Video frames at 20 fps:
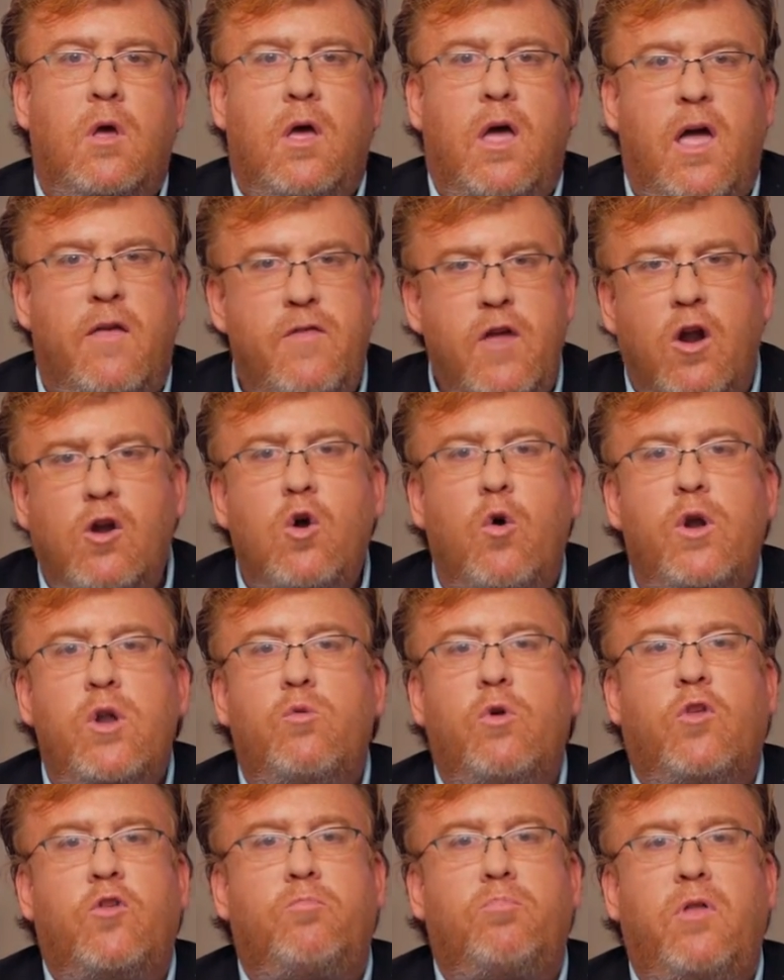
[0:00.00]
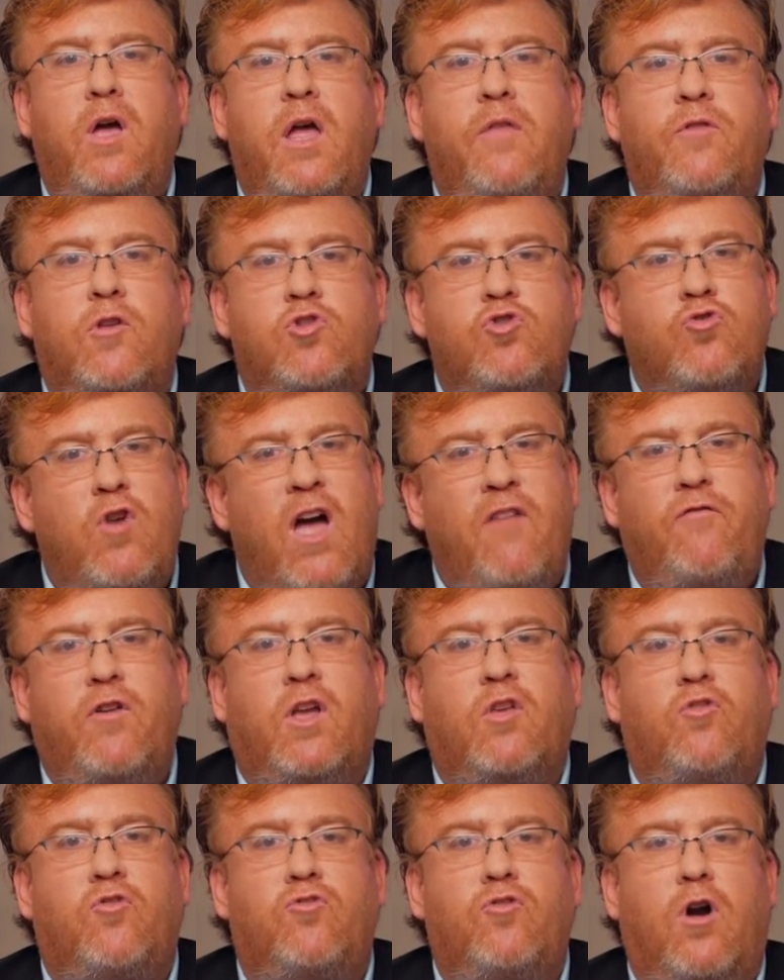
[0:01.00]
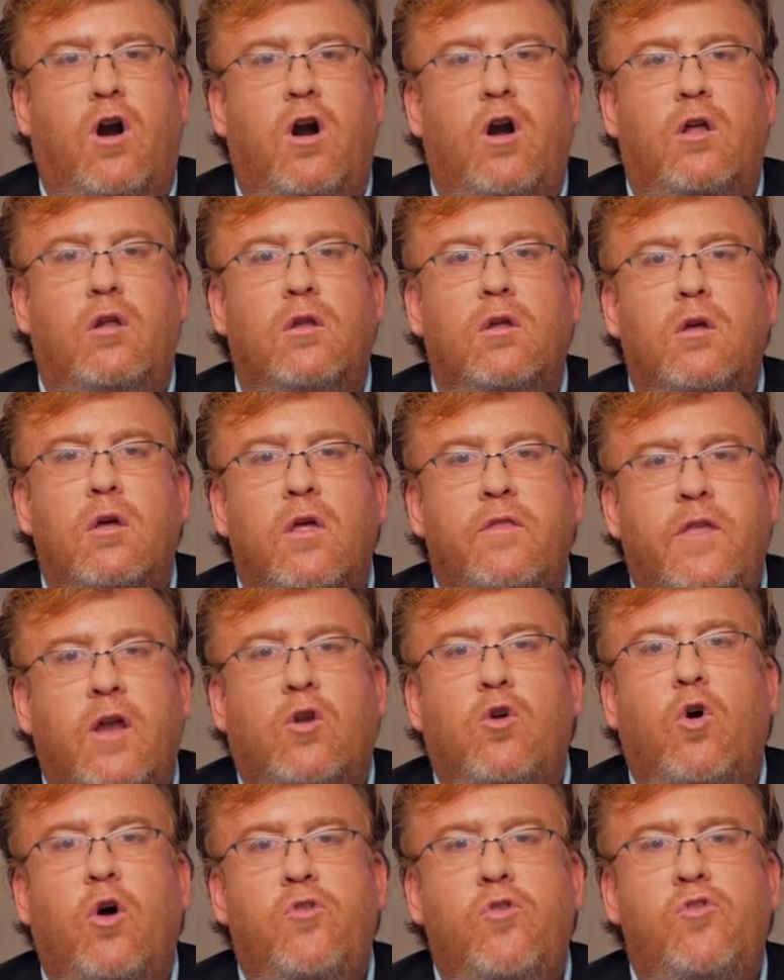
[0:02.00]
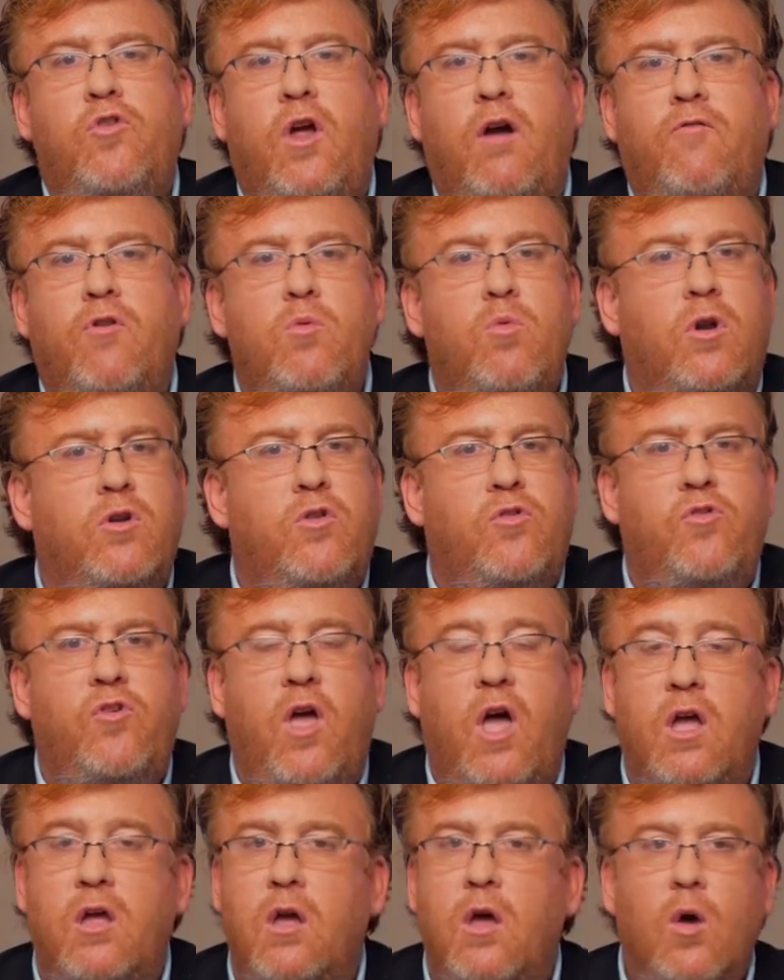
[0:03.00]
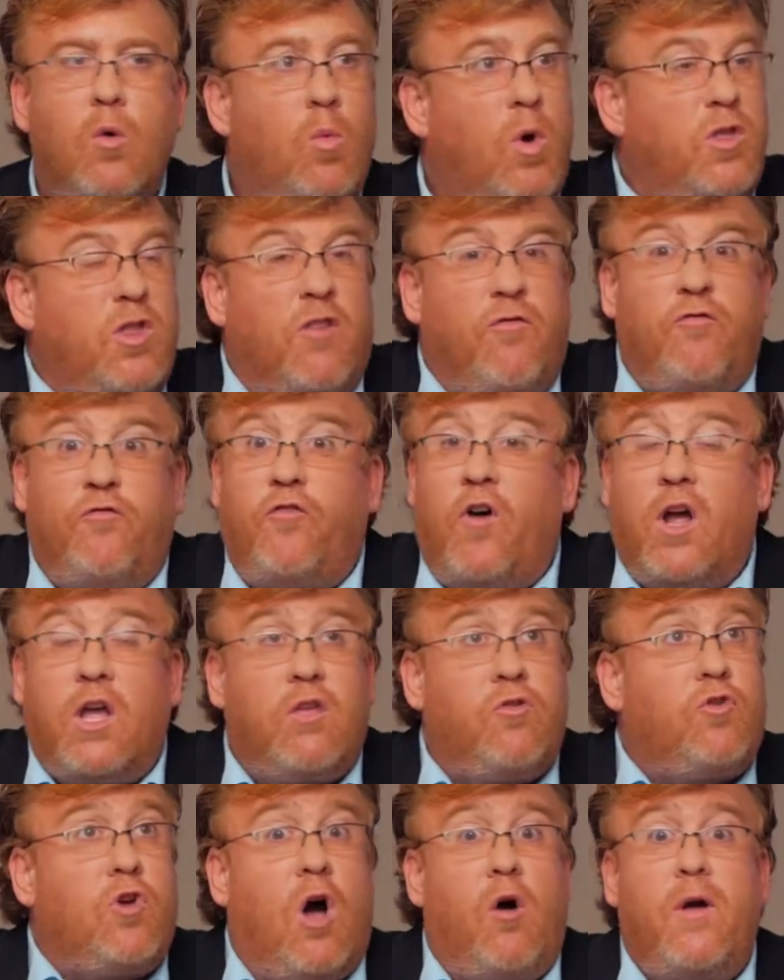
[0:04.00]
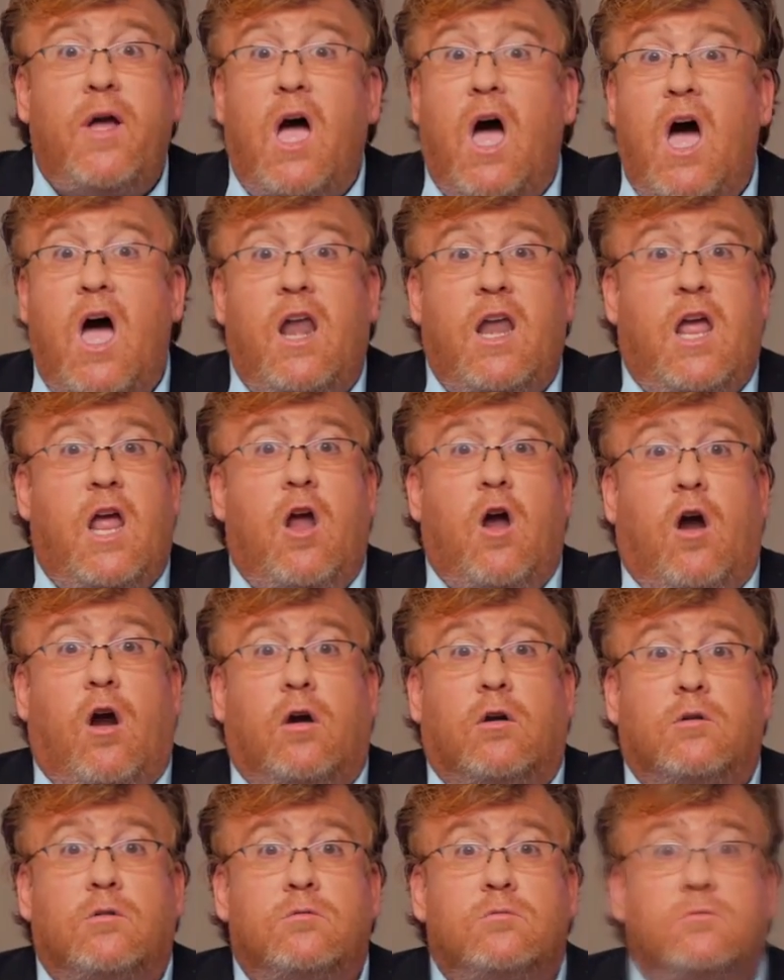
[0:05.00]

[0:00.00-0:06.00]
And they're going to explain the traffic snarl that causes everyone to say, "What the fuck is going on here?"